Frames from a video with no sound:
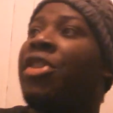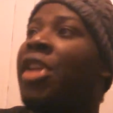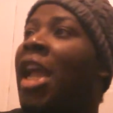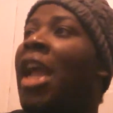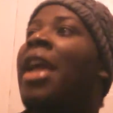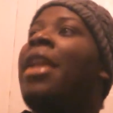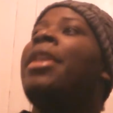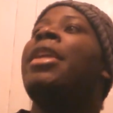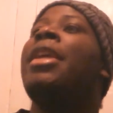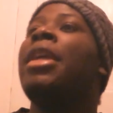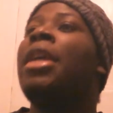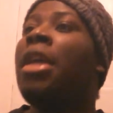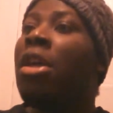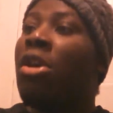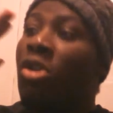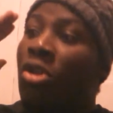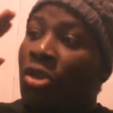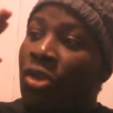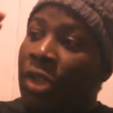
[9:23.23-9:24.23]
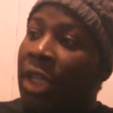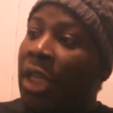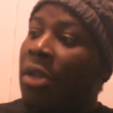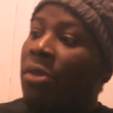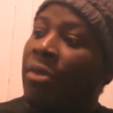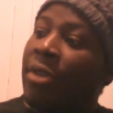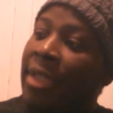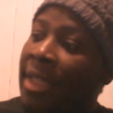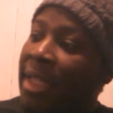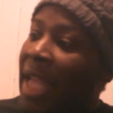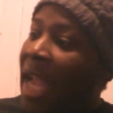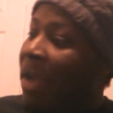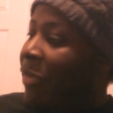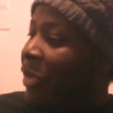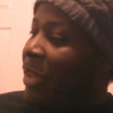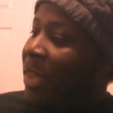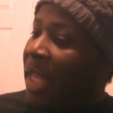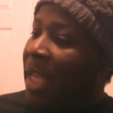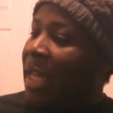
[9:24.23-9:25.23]
The ending sequence,
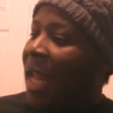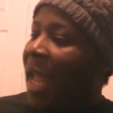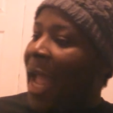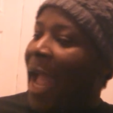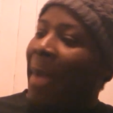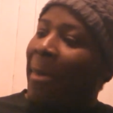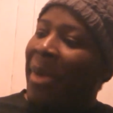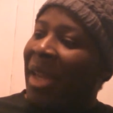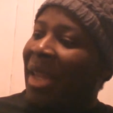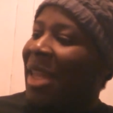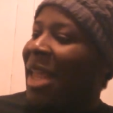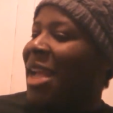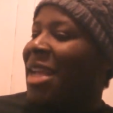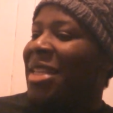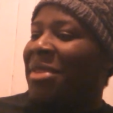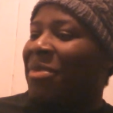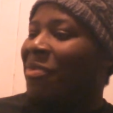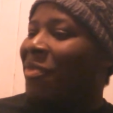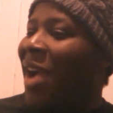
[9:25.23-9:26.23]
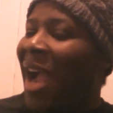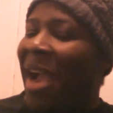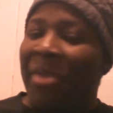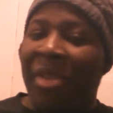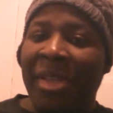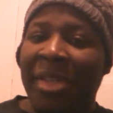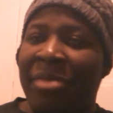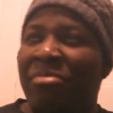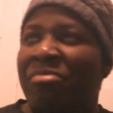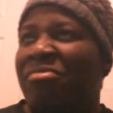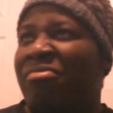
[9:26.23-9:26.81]
everything that happened in the last 5 to